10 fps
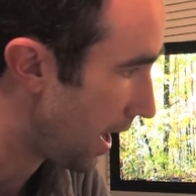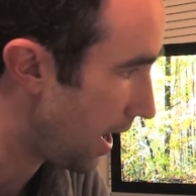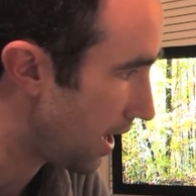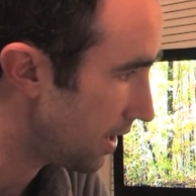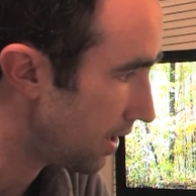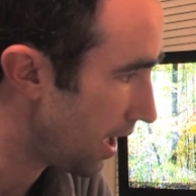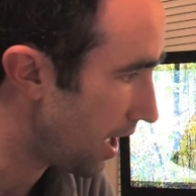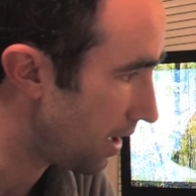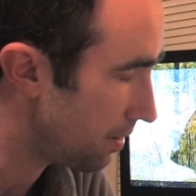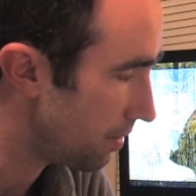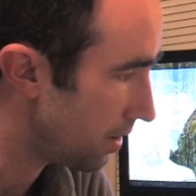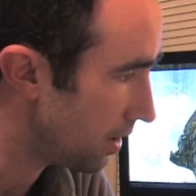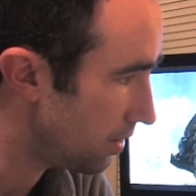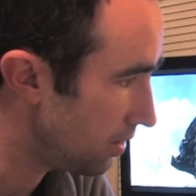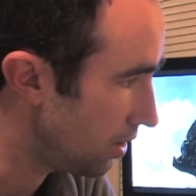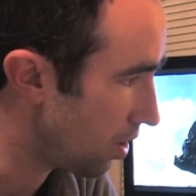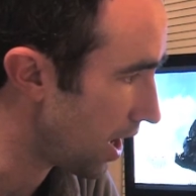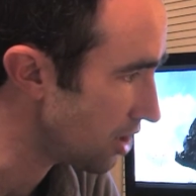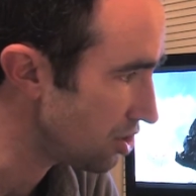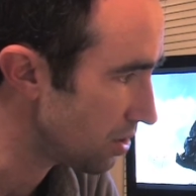And
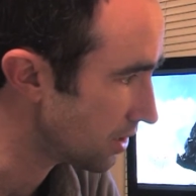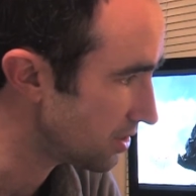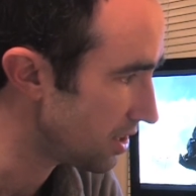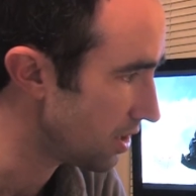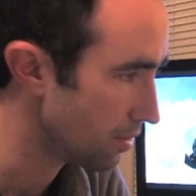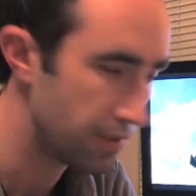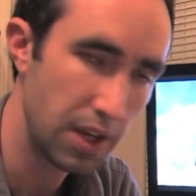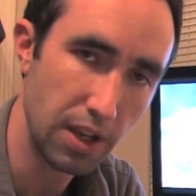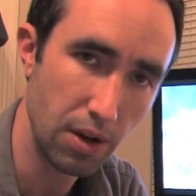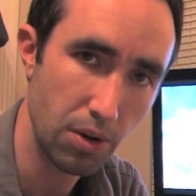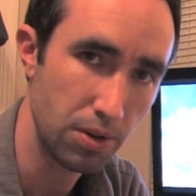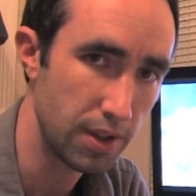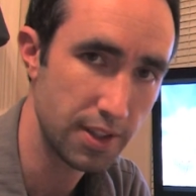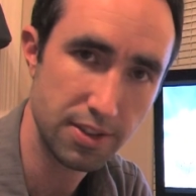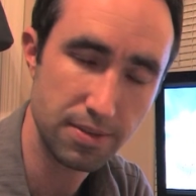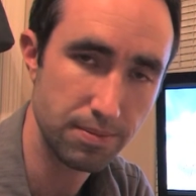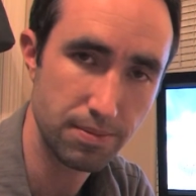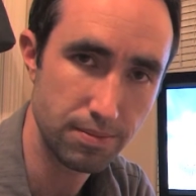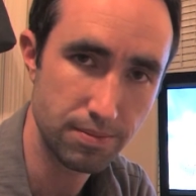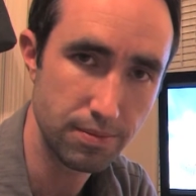as you can see in the video,
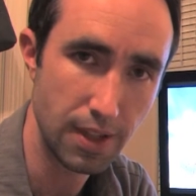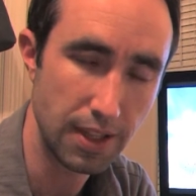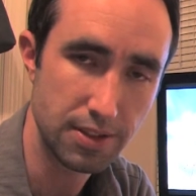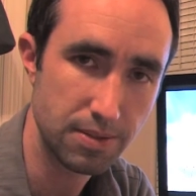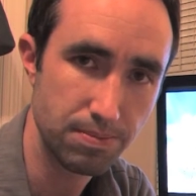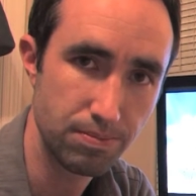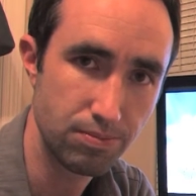it